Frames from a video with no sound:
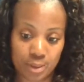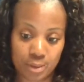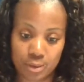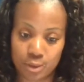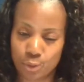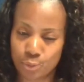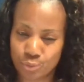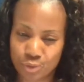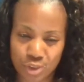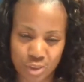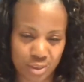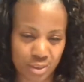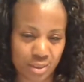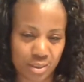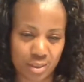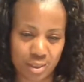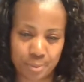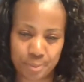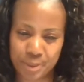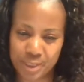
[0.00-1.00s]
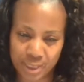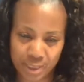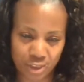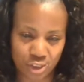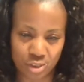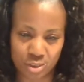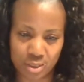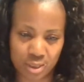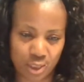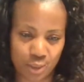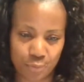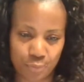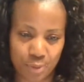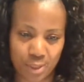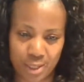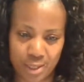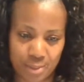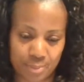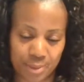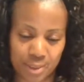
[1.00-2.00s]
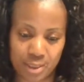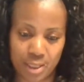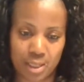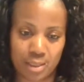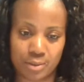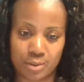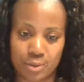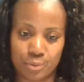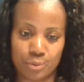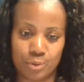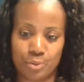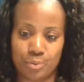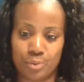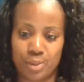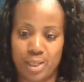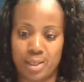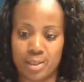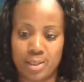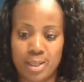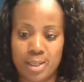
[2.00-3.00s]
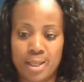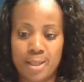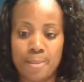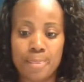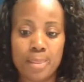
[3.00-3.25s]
don't just obsess yourself with Amazon. Don't do that.